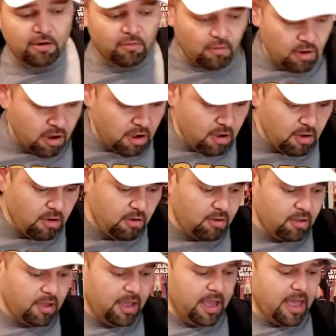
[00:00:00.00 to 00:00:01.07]
grow
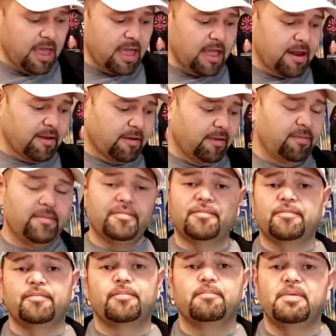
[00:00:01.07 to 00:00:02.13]
and
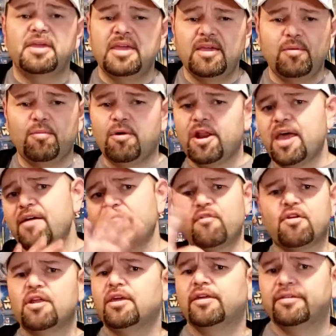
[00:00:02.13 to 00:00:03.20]
be whatever
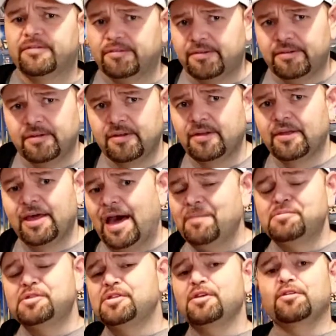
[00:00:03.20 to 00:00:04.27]
it is. I'm
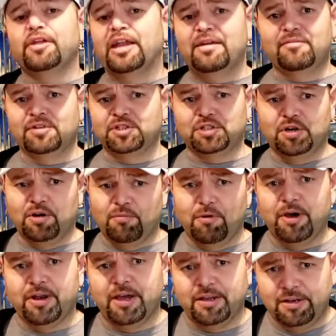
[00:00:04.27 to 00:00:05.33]
still not even sure
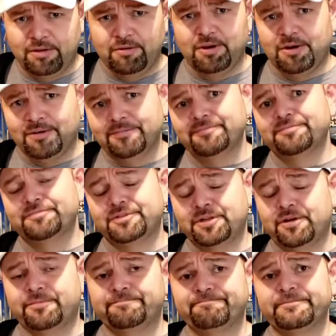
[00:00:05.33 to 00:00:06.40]
what I do here.
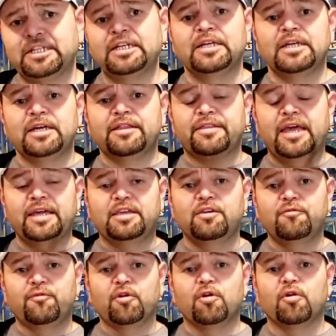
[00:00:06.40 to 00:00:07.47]
So. Thank
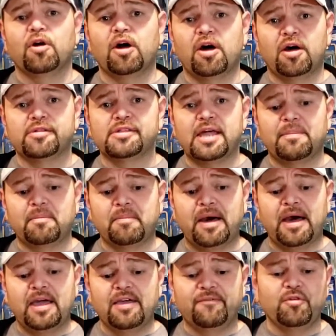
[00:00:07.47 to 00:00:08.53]
you for uh, stopping
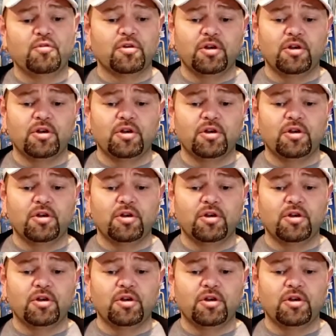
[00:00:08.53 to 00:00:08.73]
by. If you are